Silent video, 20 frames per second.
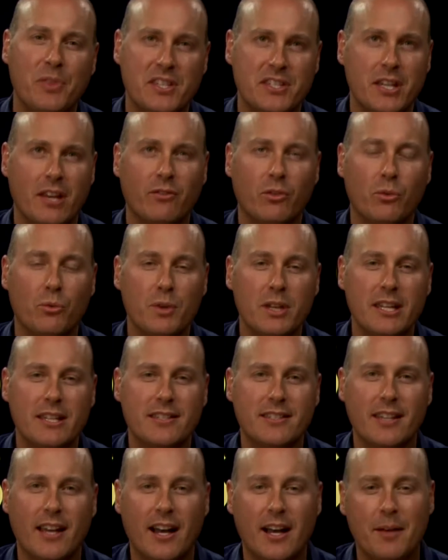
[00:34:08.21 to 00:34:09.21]
several
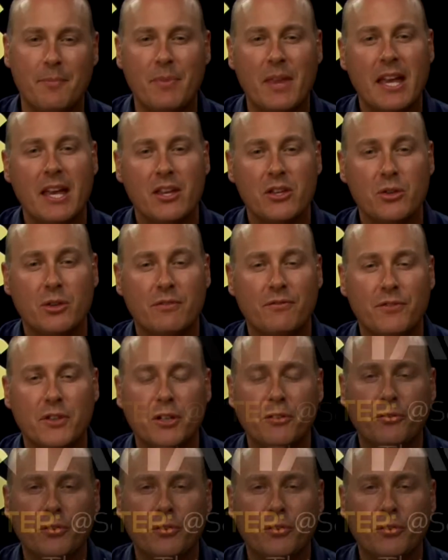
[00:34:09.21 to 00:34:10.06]
weeks. Um, you can feel